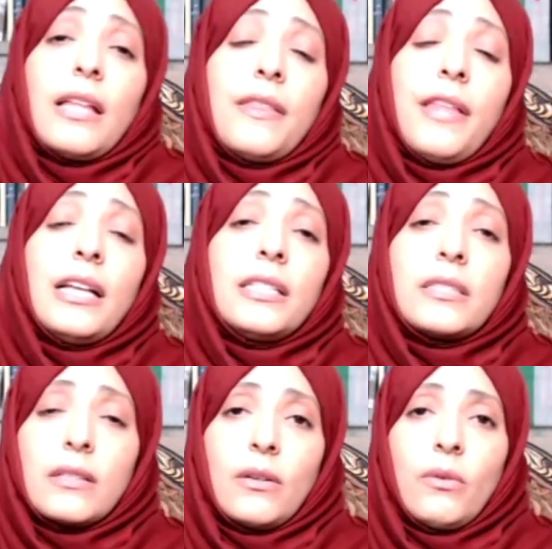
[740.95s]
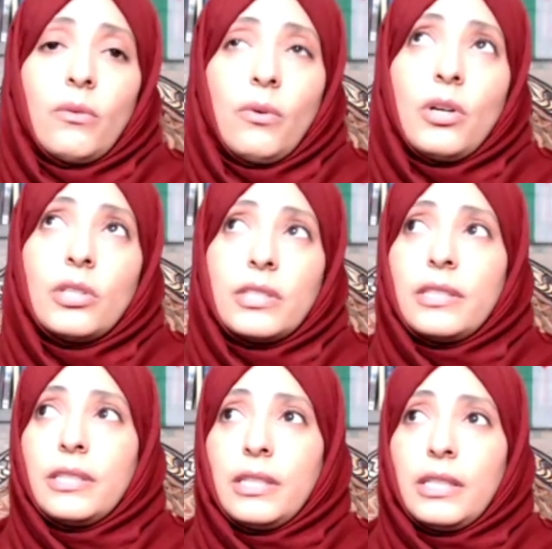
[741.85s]
that was
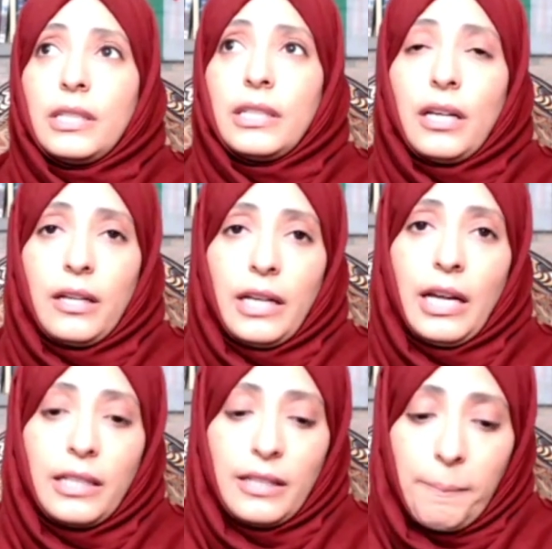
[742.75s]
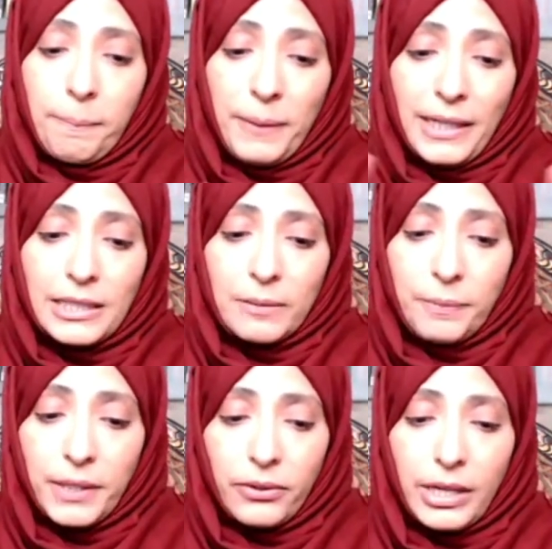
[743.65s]
the biggest
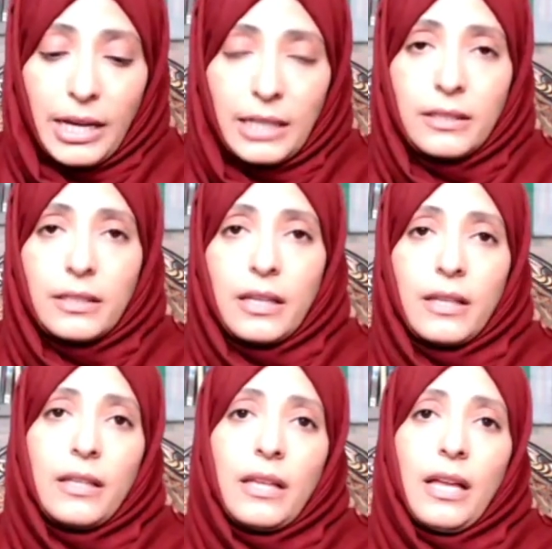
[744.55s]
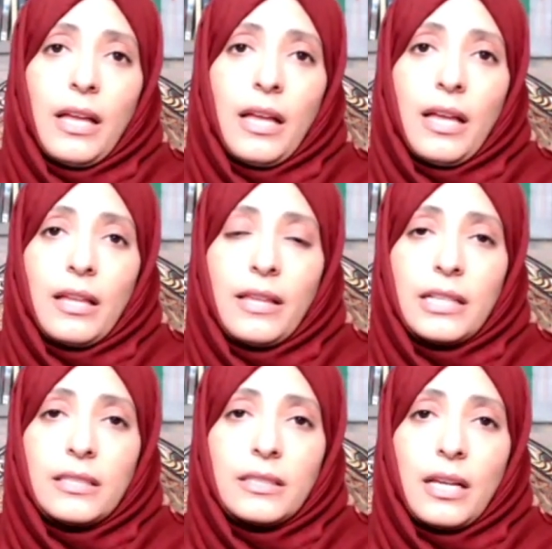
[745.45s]
period
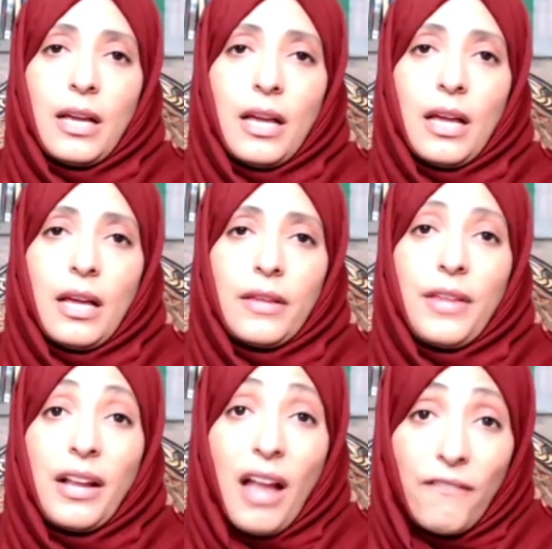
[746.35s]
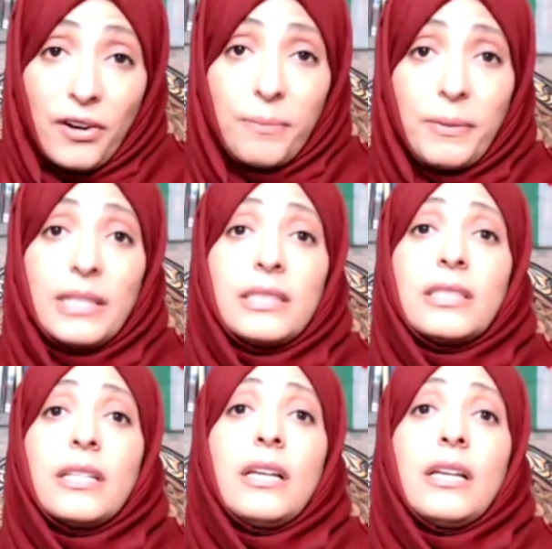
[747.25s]
that the government